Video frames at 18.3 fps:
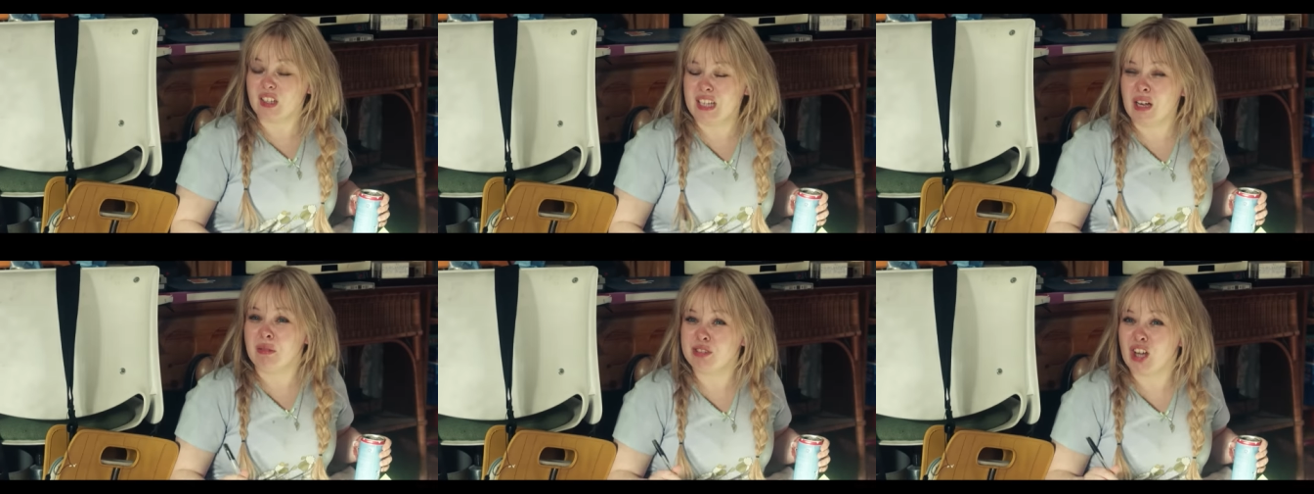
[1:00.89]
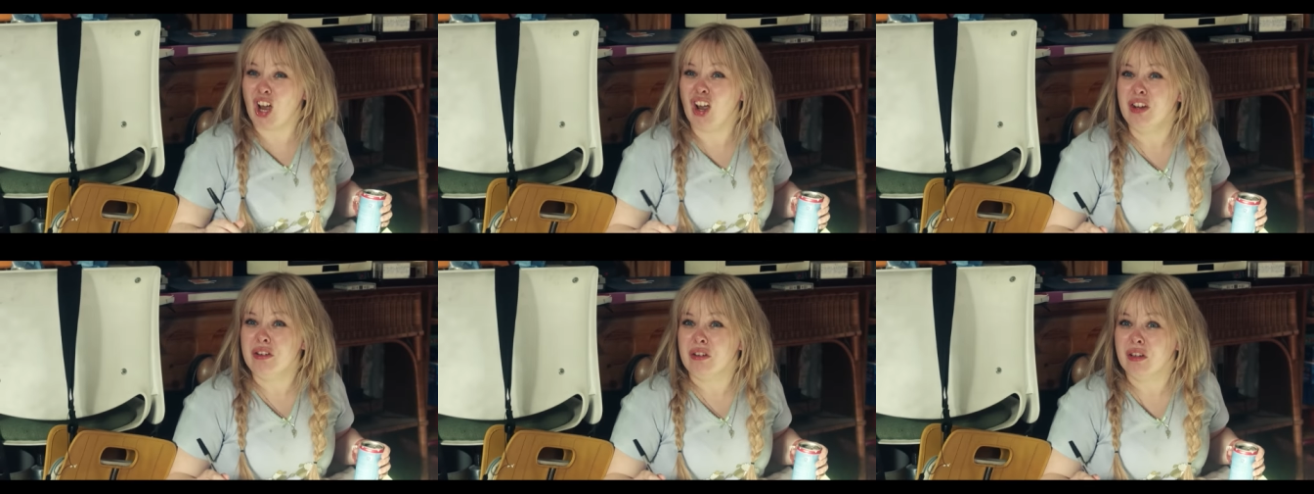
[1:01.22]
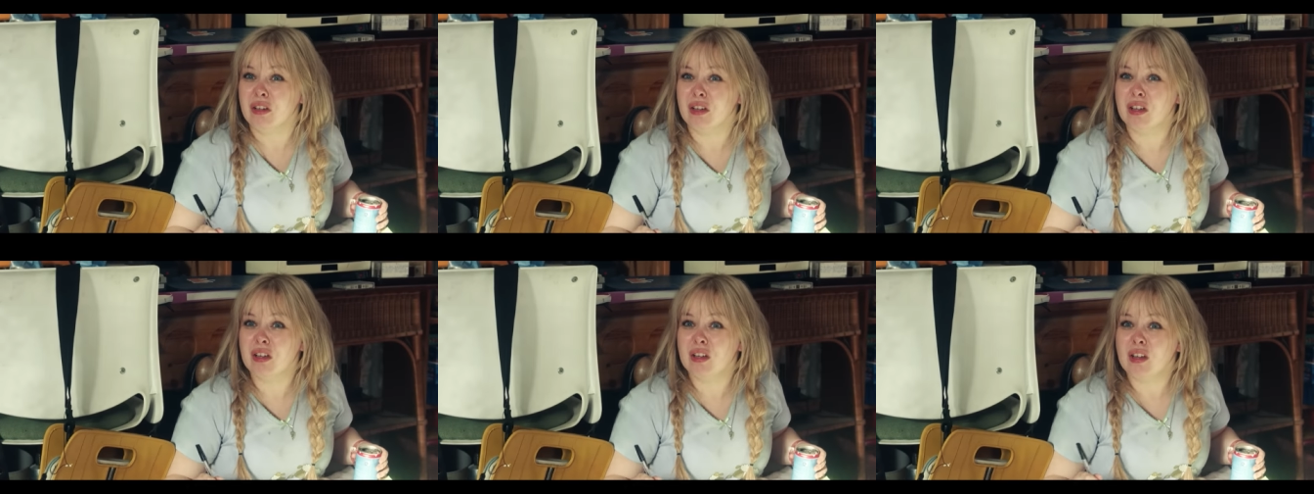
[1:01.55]
Calm down?
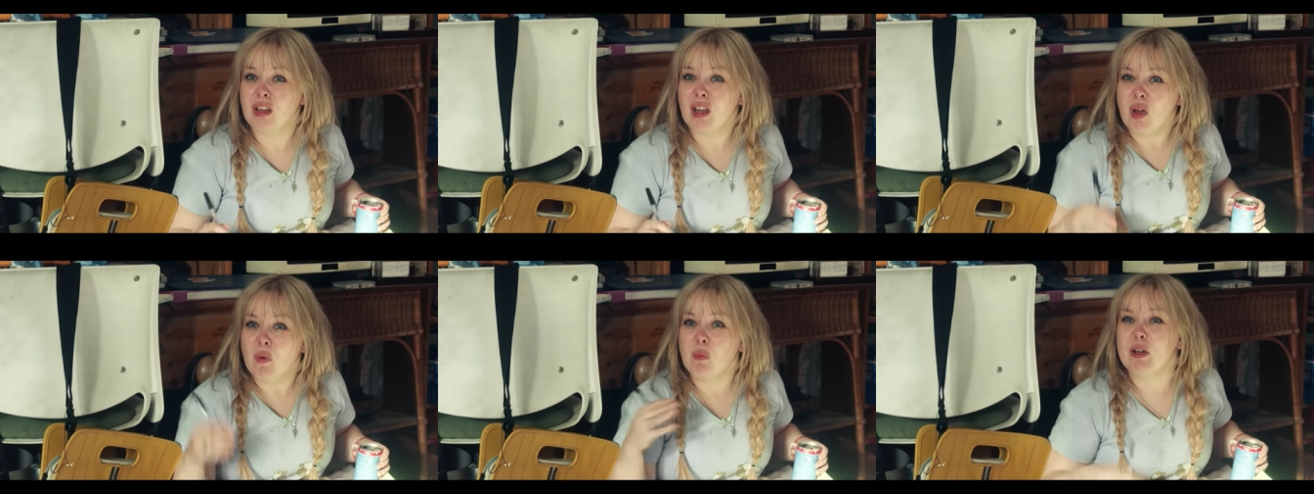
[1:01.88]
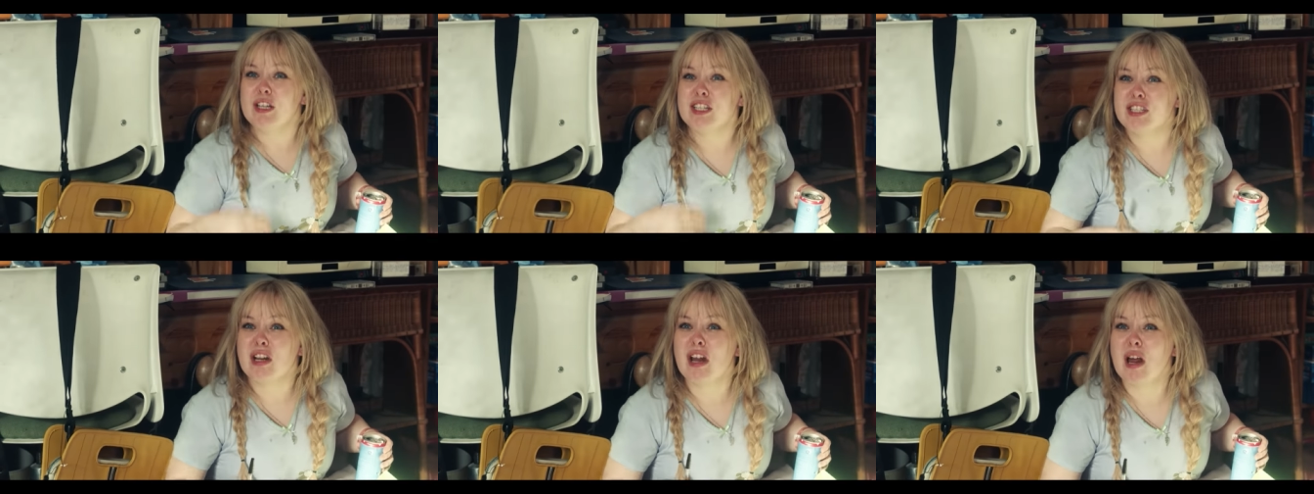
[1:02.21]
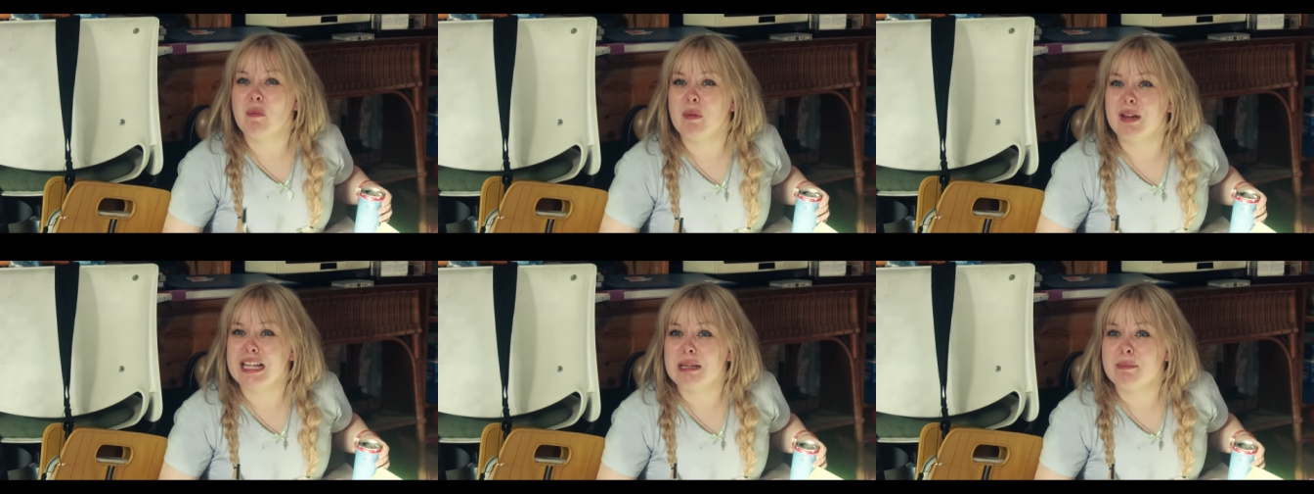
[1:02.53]
We're still
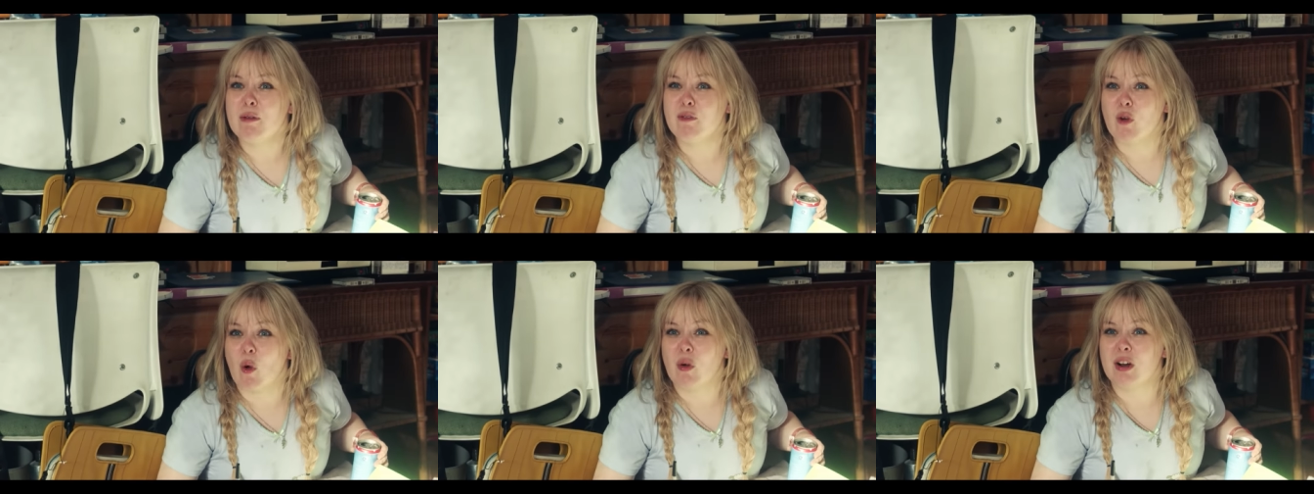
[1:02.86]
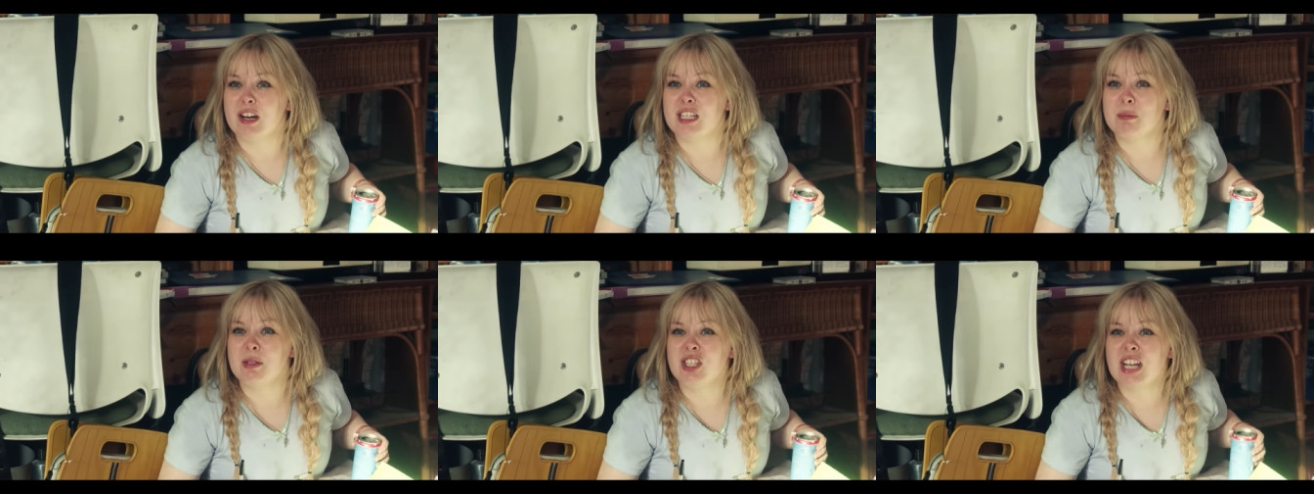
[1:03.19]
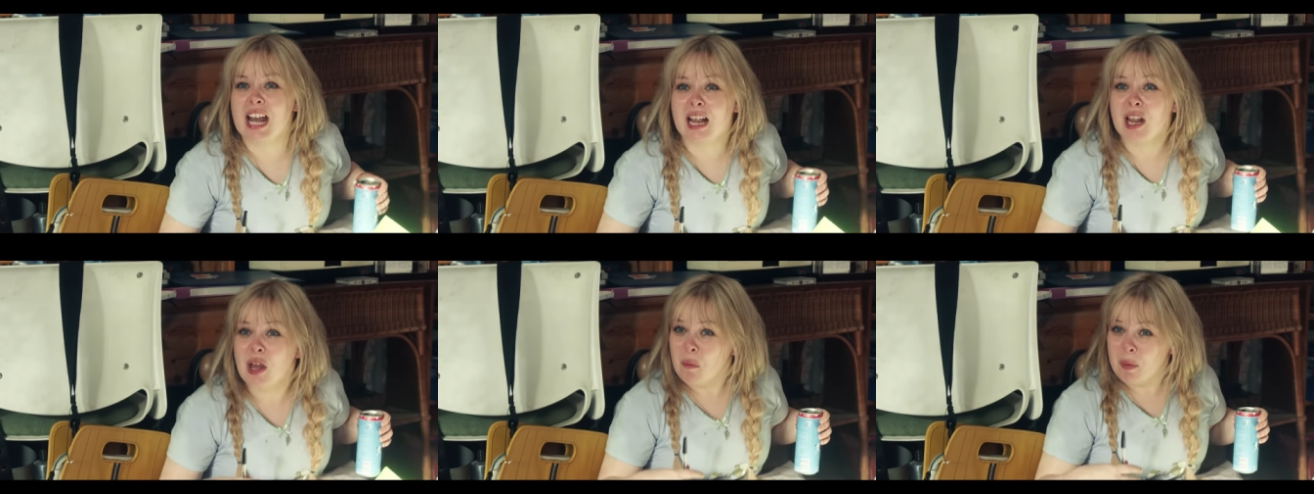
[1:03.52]
on William of Orange,
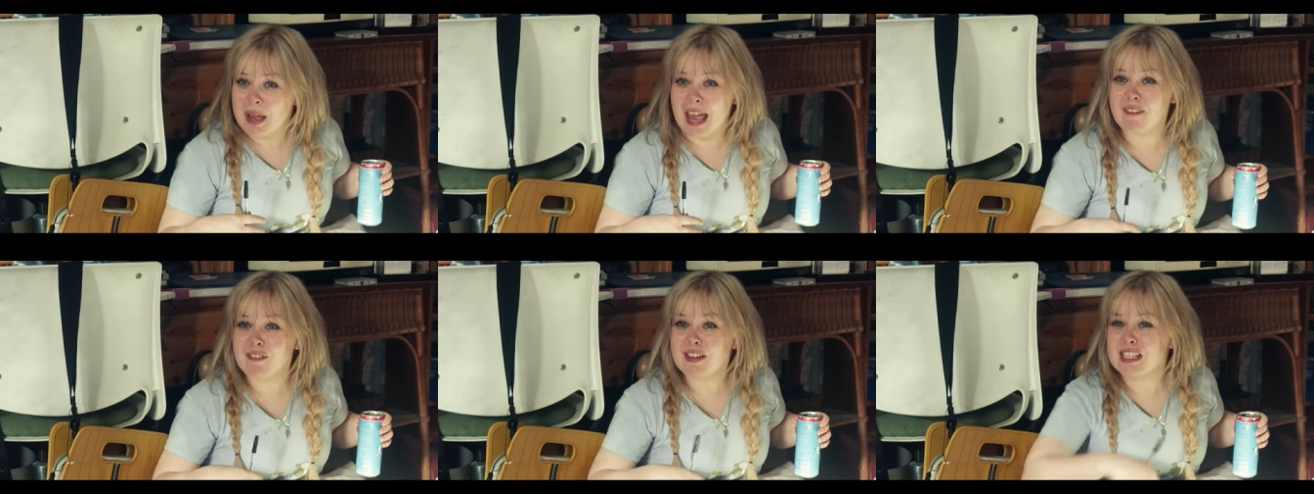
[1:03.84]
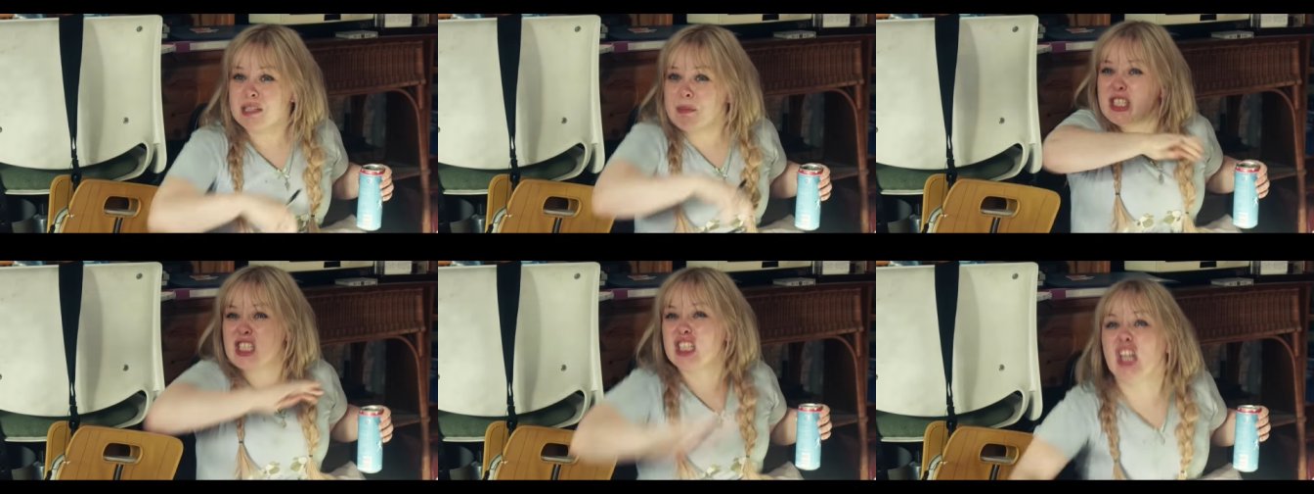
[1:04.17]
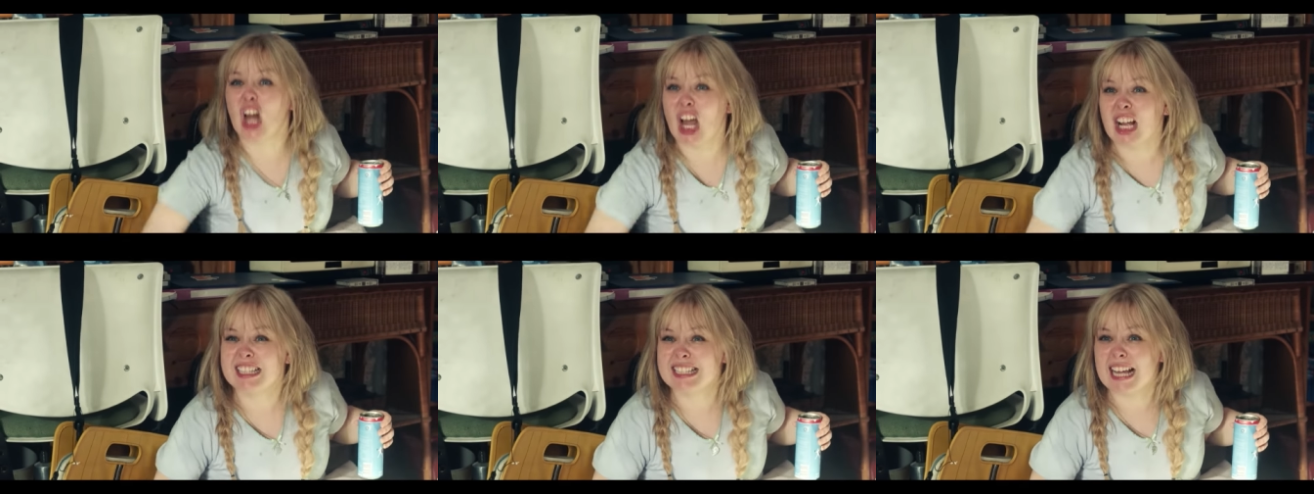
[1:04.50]
Michelle. We haven't so much
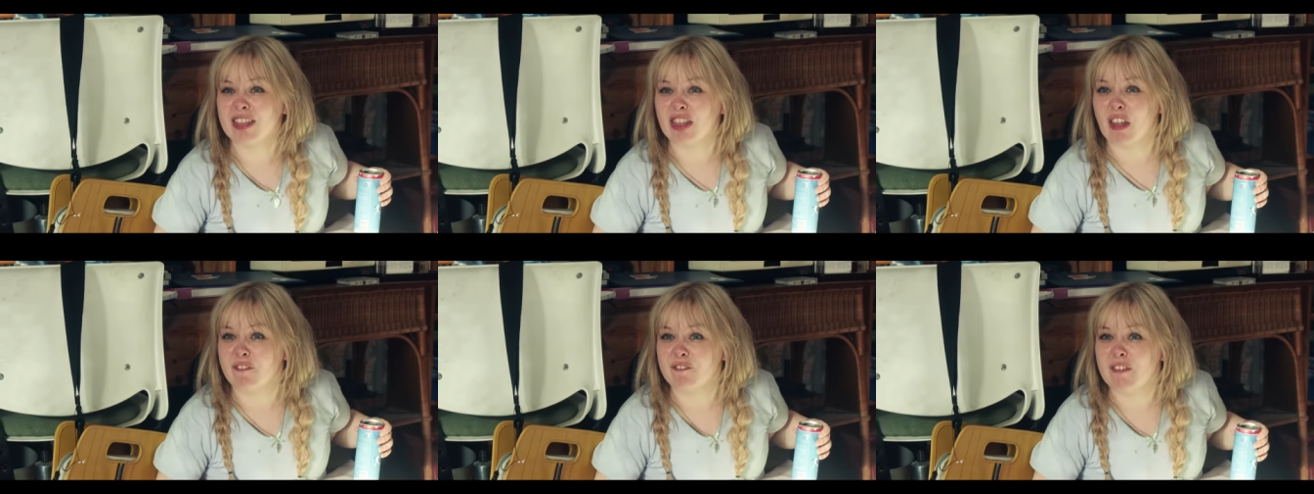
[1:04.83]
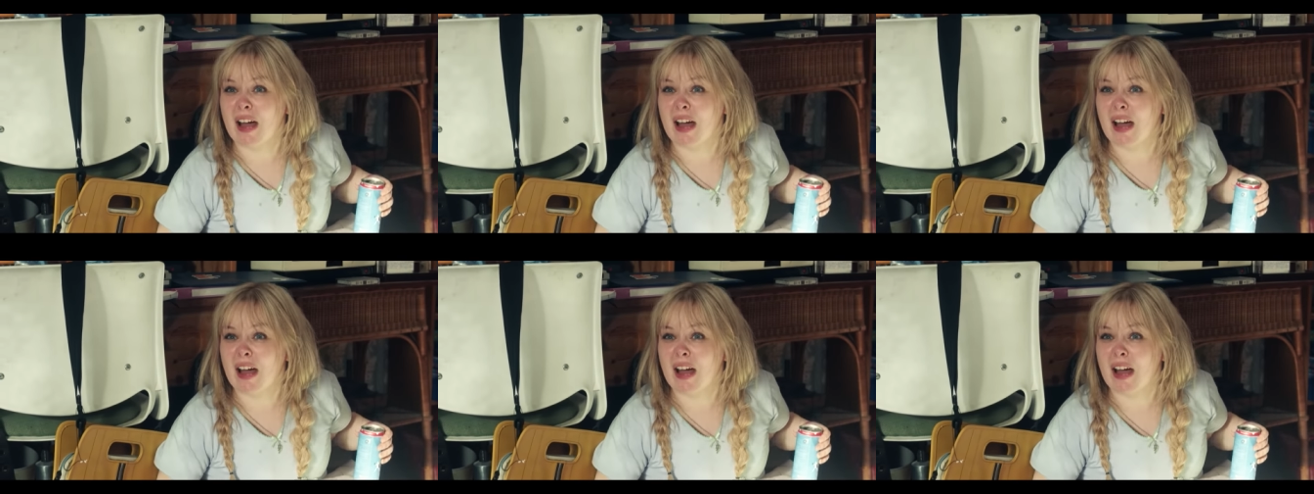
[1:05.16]
looked at the